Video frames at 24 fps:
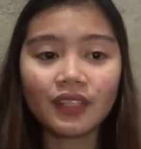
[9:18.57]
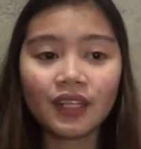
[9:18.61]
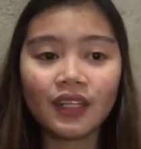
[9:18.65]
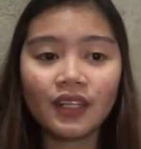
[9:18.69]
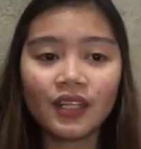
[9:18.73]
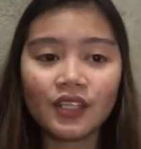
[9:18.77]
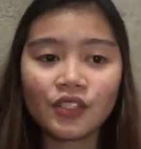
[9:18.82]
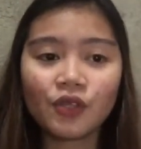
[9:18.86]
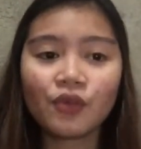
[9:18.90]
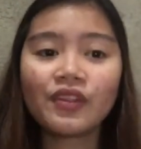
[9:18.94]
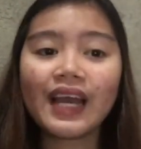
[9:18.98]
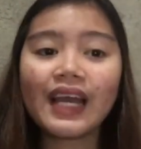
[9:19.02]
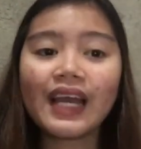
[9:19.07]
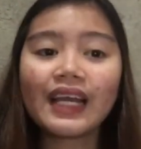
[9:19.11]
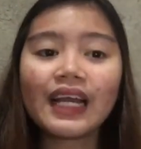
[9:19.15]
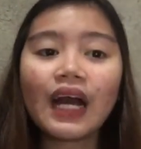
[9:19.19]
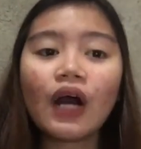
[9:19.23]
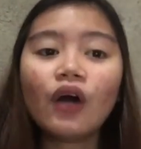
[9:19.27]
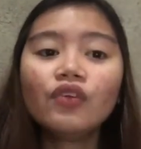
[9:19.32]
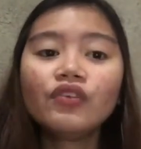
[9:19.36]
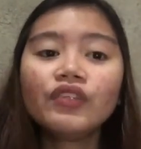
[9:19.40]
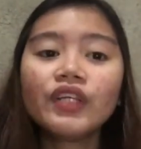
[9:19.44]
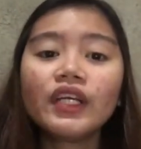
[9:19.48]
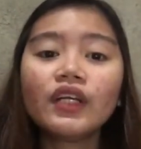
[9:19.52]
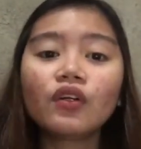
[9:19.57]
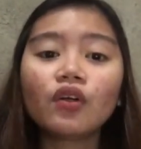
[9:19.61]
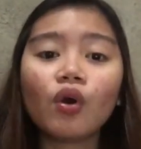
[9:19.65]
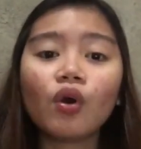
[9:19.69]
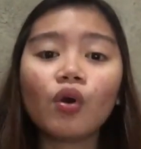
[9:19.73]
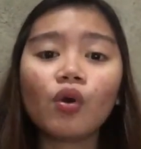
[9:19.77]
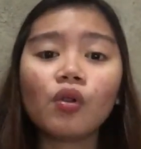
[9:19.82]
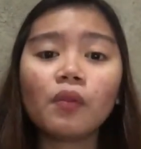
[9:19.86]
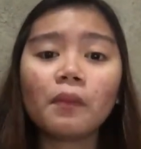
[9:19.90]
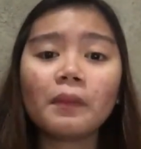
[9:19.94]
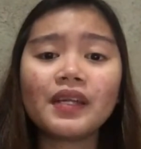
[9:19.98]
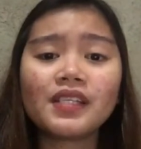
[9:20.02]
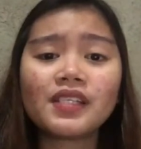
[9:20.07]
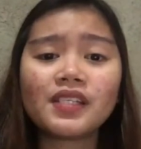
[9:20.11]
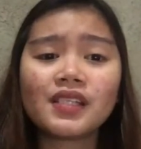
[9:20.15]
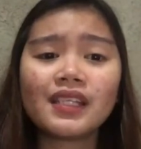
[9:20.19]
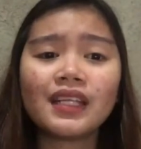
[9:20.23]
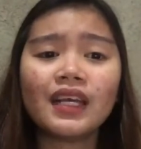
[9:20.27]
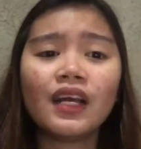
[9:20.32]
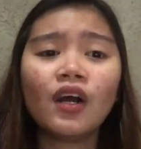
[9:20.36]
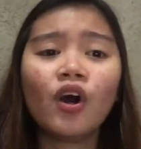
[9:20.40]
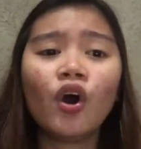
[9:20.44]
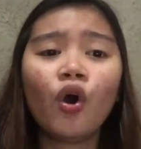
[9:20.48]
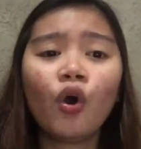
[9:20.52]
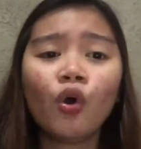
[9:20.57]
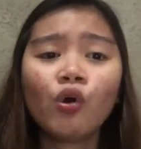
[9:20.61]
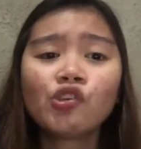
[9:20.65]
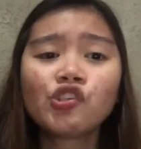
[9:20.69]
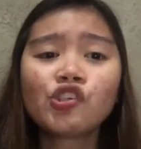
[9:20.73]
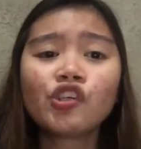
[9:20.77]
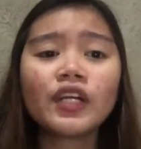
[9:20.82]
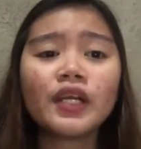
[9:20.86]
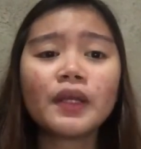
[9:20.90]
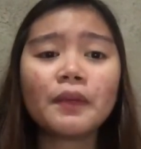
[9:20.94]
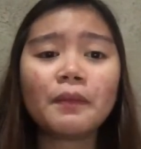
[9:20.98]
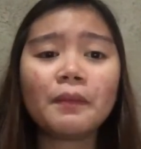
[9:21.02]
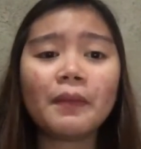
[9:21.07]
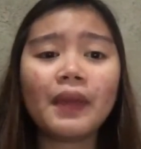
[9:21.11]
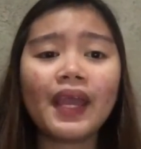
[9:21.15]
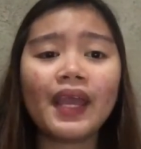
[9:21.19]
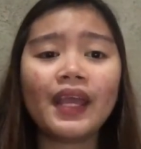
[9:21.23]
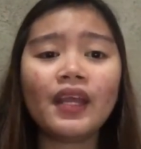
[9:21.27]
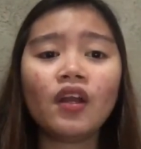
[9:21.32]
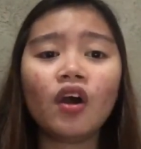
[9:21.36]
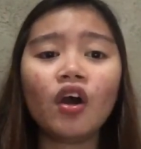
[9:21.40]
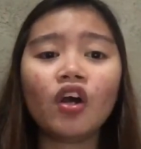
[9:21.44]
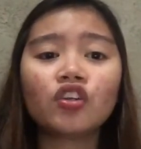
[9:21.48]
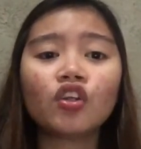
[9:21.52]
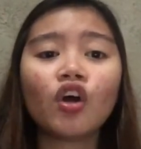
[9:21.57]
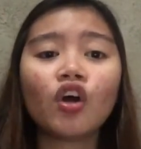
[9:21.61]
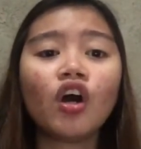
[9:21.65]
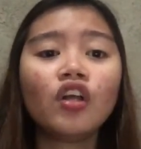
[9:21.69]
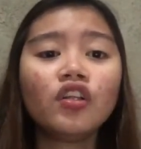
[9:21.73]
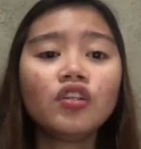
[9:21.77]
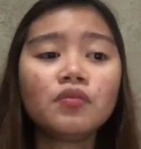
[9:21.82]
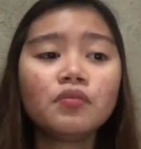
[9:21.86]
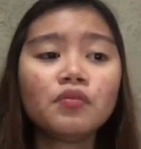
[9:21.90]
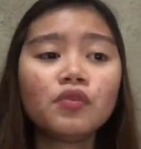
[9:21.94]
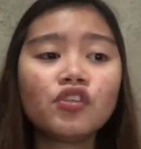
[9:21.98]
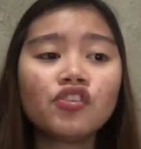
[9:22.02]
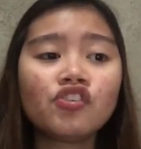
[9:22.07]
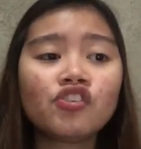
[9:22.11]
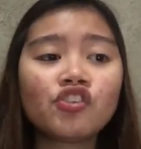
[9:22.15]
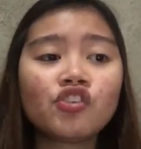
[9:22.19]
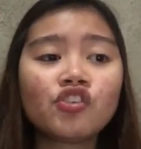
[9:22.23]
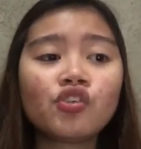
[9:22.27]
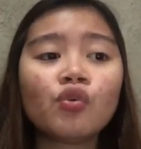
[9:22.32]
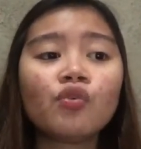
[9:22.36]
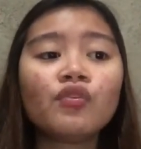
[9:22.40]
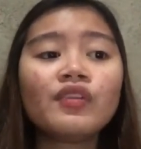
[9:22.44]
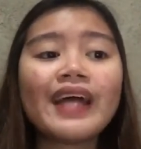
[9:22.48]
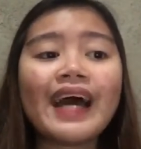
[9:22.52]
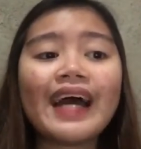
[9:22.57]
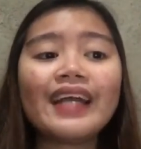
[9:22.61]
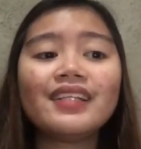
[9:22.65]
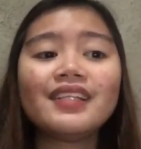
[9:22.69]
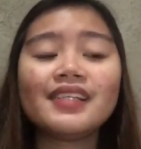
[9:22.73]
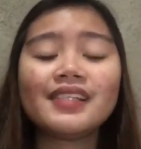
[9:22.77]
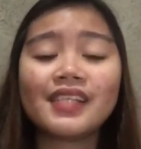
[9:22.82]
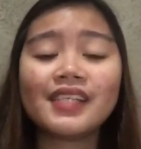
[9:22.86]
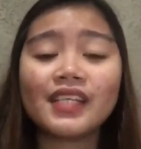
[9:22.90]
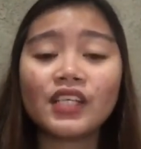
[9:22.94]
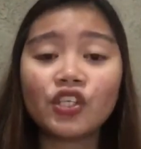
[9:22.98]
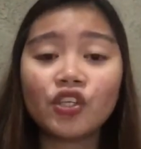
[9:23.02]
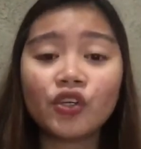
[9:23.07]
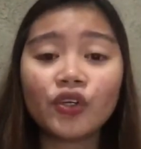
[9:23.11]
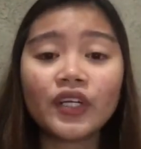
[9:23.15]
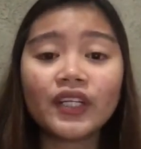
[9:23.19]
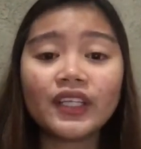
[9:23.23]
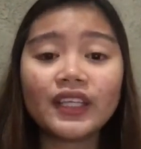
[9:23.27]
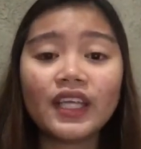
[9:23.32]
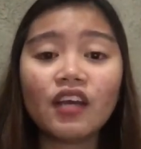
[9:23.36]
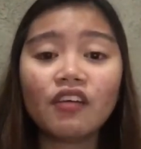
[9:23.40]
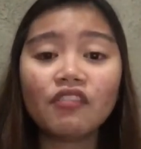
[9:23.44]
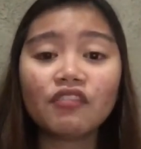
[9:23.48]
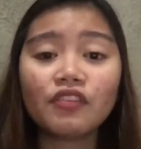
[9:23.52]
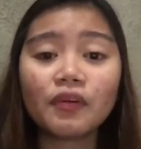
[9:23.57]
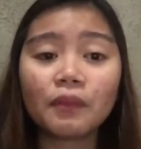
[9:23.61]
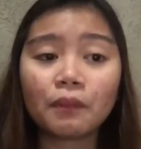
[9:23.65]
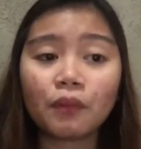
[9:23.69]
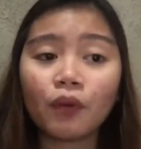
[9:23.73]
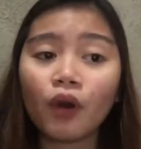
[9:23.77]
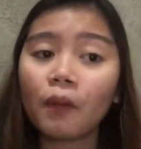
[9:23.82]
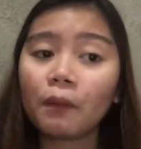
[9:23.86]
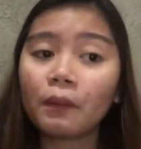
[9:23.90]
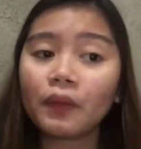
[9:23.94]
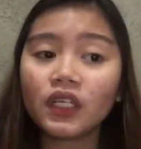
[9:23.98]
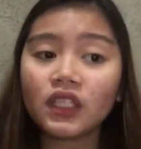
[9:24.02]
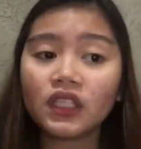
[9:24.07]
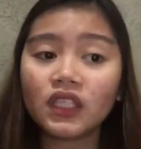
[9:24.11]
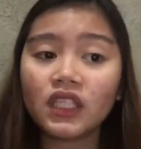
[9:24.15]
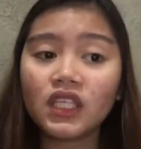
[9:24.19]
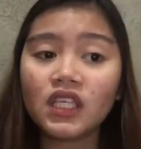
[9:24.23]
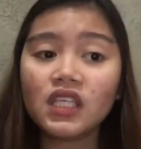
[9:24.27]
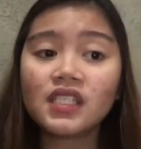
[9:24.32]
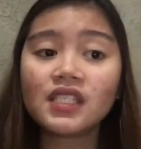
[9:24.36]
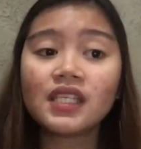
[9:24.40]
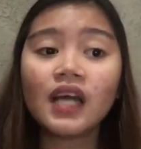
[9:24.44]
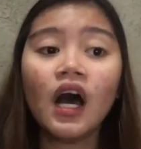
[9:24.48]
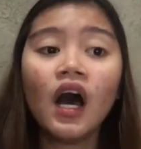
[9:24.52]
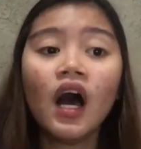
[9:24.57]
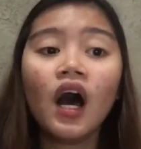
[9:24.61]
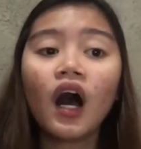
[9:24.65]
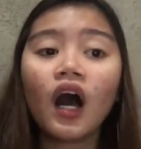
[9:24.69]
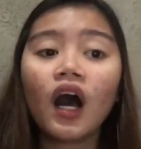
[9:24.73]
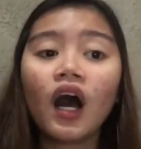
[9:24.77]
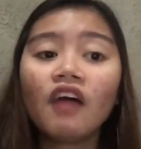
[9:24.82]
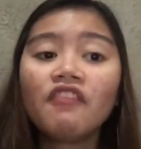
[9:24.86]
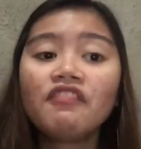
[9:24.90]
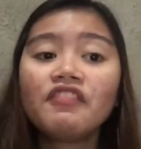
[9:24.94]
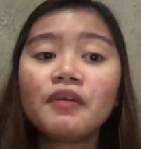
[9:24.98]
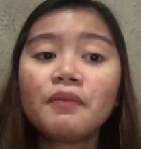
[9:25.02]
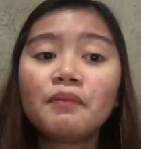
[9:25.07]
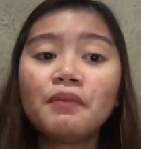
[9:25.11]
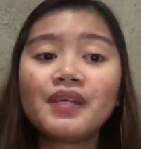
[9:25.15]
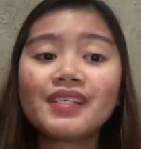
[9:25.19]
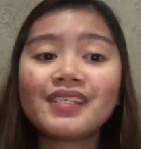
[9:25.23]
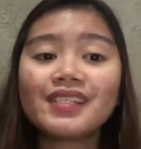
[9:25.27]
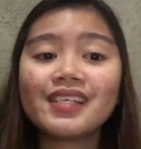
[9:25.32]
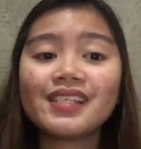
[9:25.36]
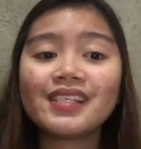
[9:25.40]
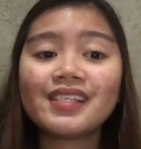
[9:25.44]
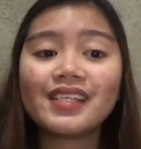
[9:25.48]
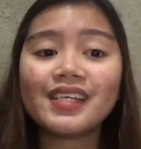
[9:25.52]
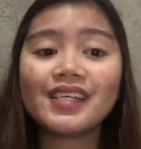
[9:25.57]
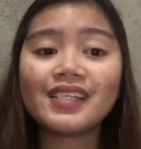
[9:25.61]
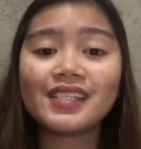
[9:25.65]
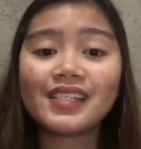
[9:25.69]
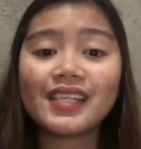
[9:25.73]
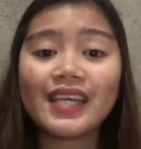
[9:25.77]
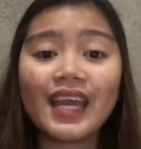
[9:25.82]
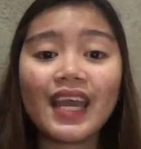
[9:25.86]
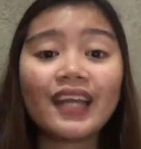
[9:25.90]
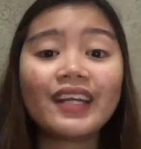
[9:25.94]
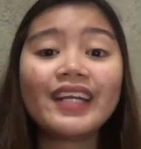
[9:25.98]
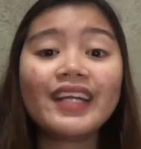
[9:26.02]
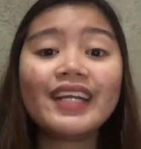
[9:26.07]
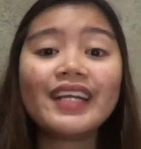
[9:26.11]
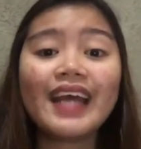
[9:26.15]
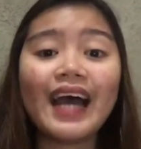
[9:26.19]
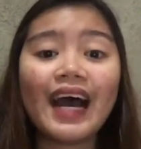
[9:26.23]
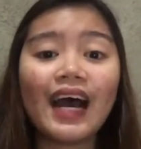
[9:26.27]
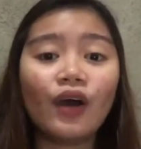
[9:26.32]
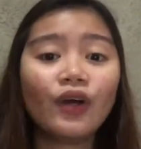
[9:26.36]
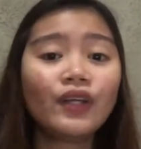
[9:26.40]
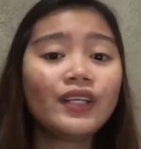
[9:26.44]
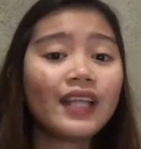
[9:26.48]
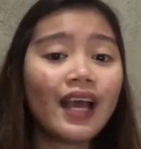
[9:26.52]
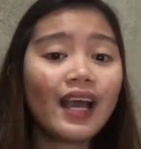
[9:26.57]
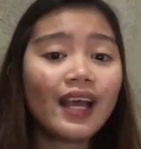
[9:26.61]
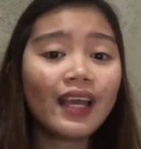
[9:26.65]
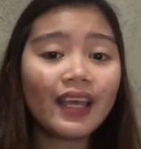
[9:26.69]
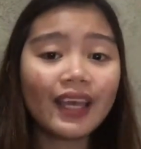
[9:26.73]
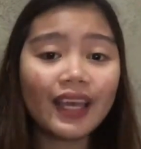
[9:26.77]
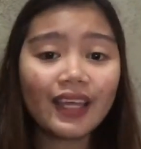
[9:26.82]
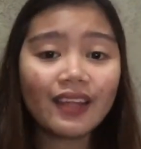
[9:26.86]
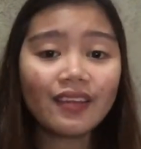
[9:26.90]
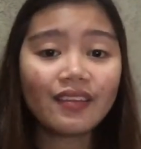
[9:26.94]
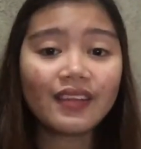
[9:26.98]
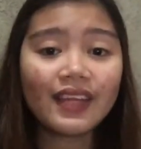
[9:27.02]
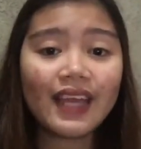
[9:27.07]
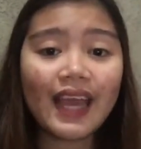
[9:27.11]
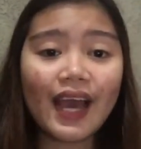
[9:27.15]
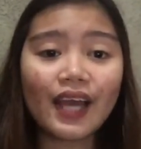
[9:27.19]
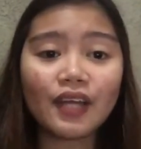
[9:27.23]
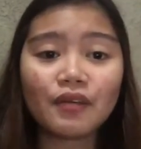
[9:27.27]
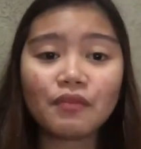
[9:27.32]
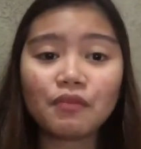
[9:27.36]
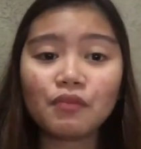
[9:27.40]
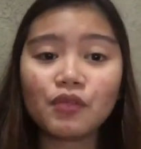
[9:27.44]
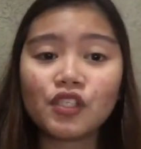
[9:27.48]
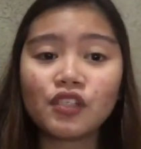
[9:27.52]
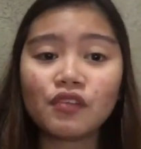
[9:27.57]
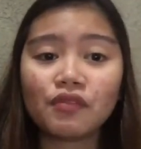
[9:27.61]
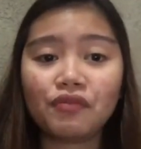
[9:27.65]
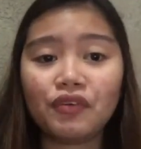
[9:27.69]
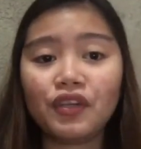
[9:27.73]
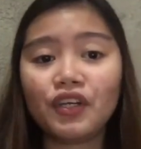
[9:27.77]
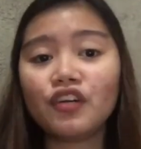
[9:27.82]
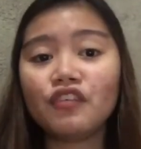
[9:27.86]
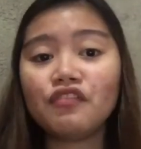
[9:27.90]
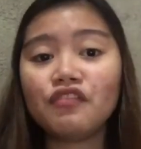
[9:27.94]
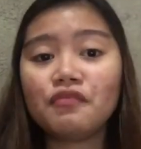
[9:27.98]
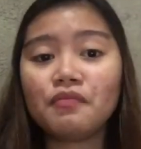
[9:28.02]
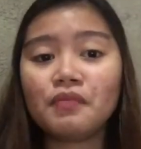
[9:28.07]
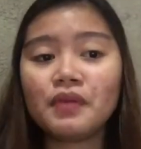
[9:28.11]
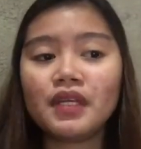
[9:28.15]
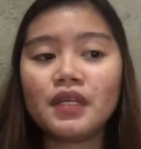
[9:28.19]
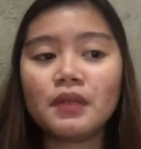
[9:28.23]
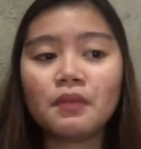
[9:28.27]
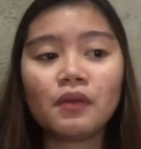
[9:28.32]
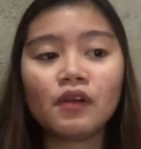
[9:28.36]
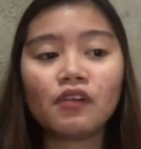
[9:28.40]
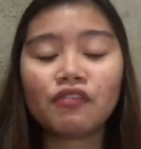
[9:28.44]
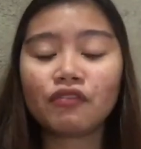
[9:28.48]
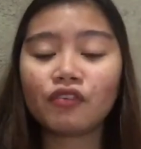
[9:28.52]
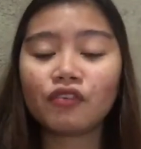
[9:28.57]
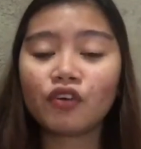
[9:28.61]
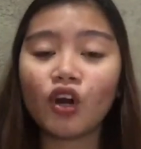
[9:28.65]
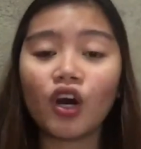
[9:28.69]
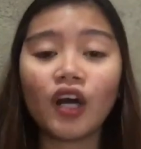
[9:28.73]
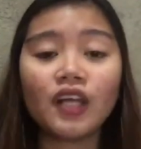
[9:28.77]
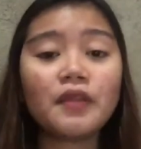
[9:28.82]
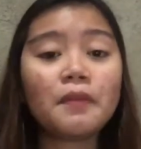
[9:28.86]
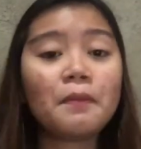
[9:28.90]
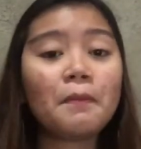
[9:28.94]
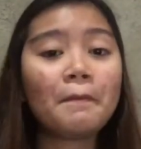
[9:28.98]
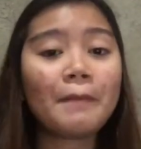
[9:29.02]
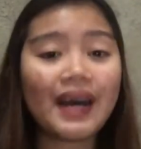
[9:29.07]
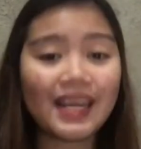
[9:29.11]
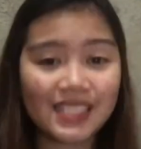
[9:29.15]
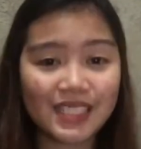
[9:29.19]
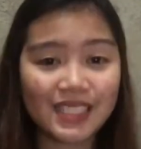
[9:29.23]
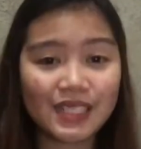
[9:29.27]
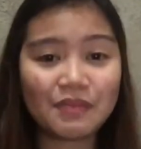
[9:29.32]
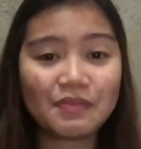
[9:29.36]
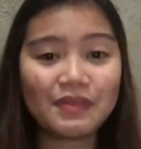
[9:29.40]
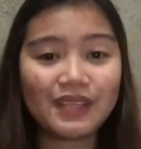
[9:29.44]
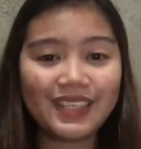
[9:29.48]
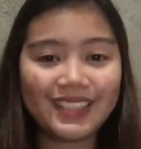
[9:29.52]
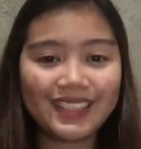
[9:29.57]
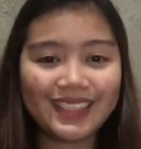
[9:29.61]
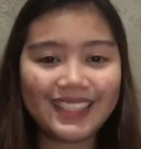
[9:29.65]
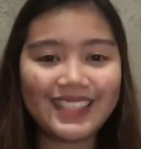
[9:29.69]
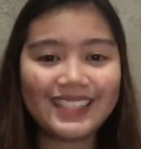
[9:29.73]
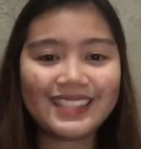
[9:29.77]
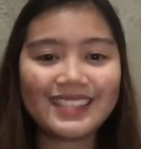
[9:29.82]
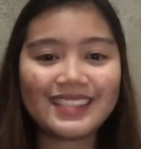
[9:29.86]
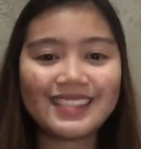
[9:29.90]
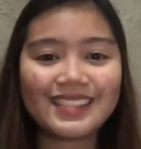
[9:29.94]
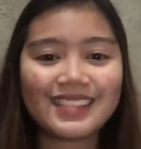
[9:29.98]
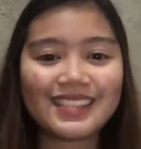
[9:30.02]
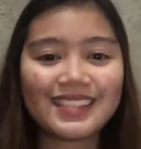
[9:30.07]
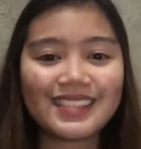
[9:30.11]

So the accounting role must also remain autonomous so that the security of the properties of the business is carried out in the atmosphere of minimal fraud possibilities.